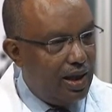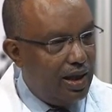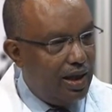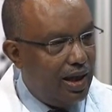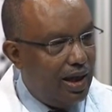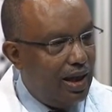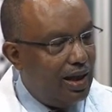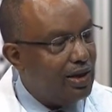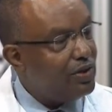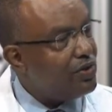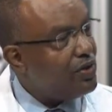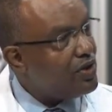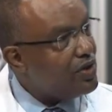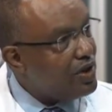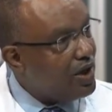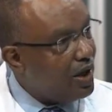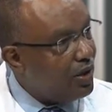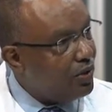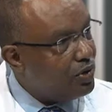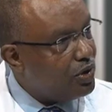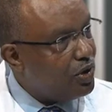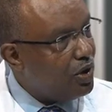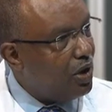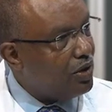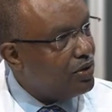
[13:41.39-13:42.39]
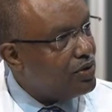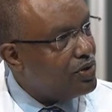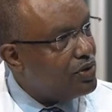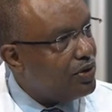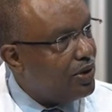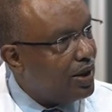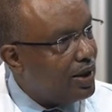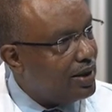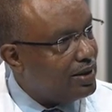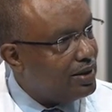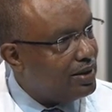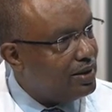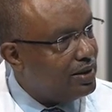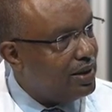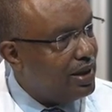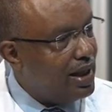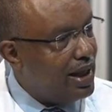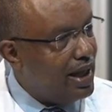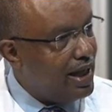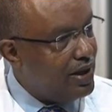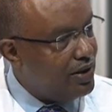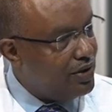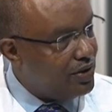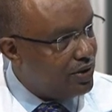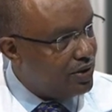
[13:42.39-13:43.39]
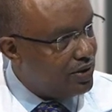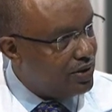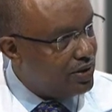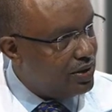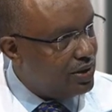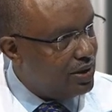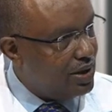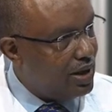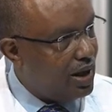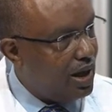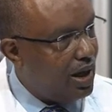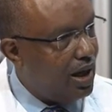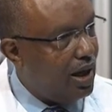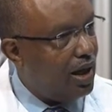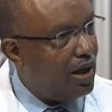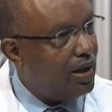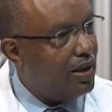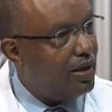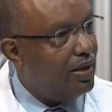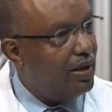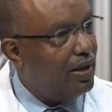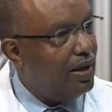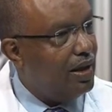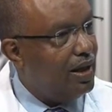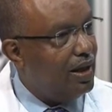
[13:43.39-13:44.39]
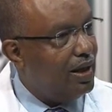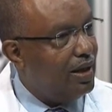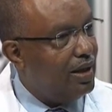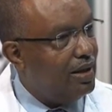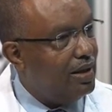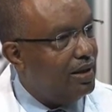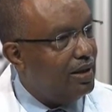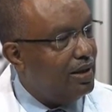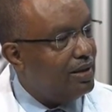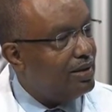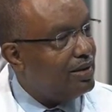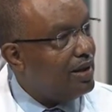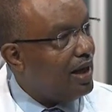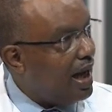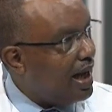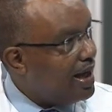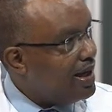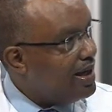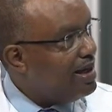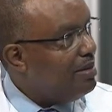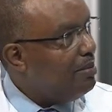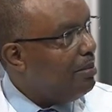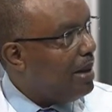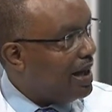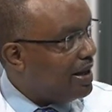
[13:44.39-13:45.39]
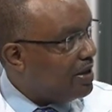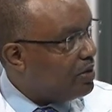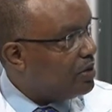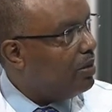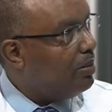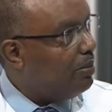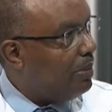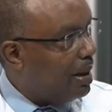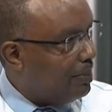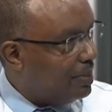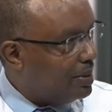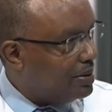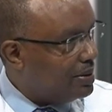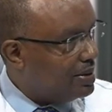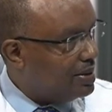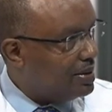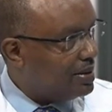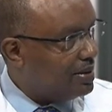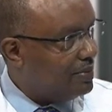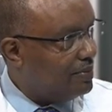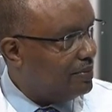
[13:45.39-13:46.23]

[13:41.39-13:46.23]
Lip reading: Ultrasound contrast agents are tiny microbubbles.